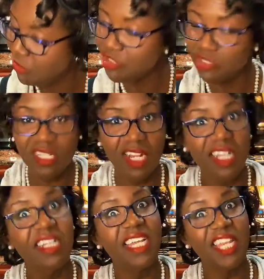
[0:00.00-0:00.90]
Once you
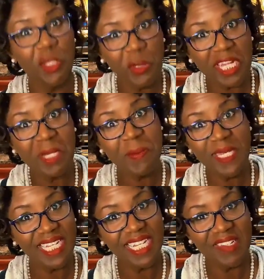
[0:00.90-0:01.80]
start cooking, you are
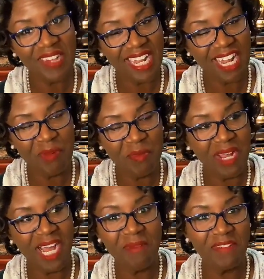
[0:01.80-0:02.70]
committed, right? I'm a
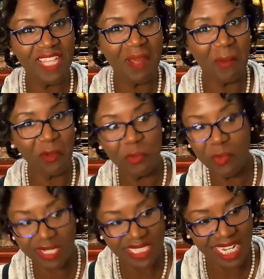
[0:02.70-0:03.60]
mom. I've taught both
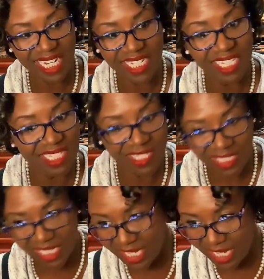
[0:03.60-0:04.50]
boys how to cook.
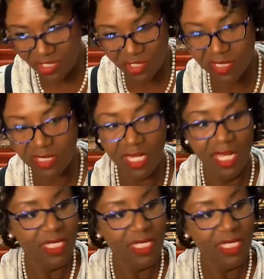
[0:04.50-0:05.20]
They're teenagers.